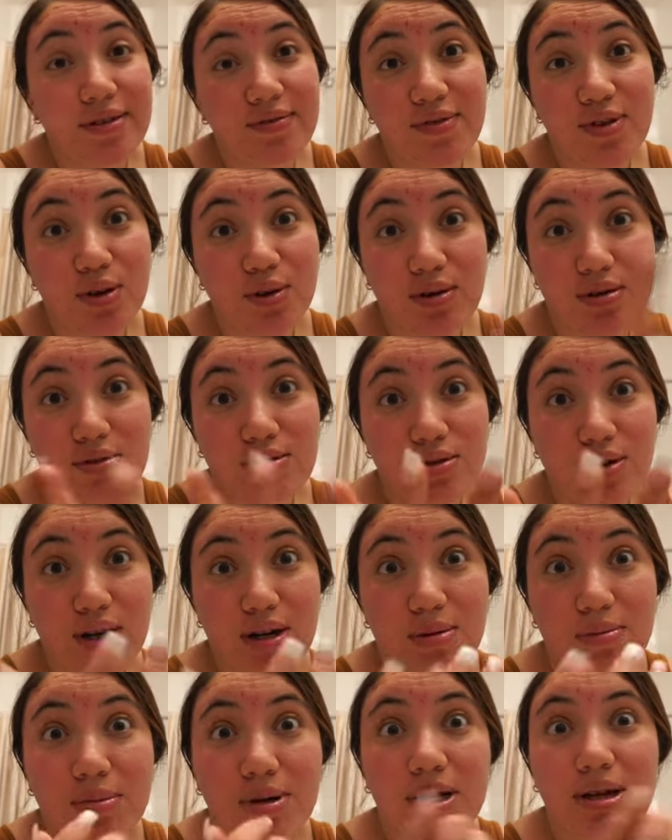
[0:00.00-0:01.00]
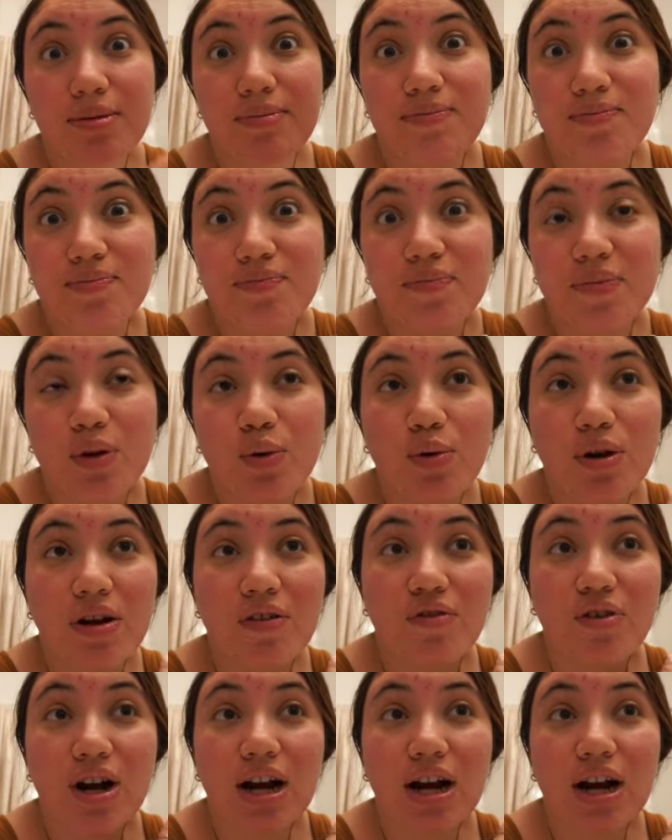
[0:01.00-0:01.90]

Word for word: even know I was crying, but whatever.